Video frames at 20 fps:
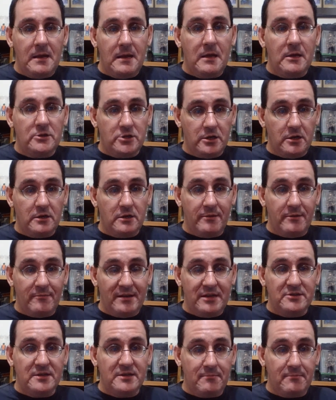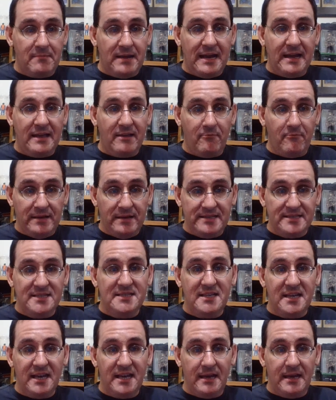turned him into the man that we
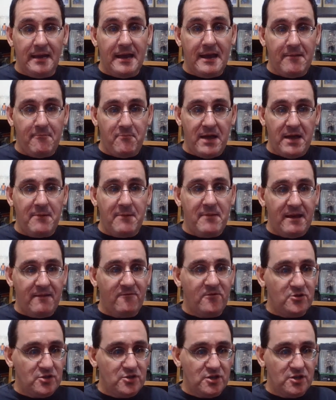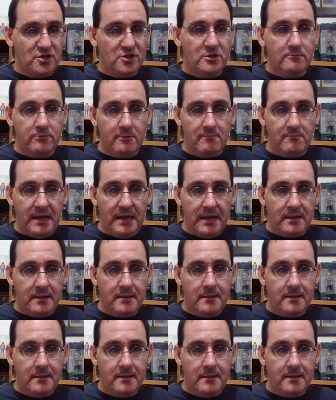see in Batman vs. Superman.